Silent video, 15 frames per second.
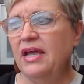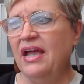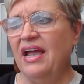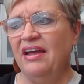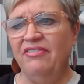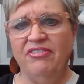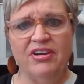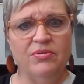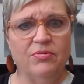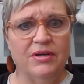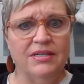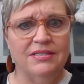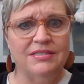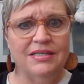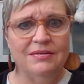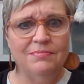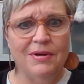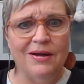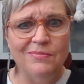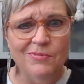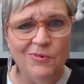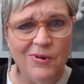Everyone, said
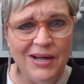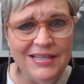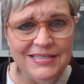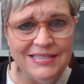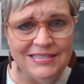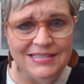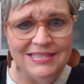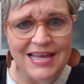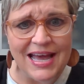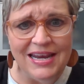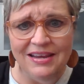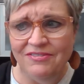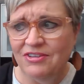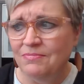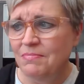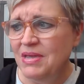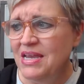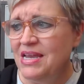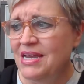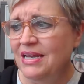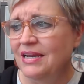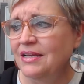Mom. What does that even
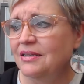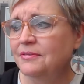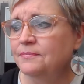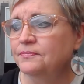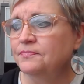mean?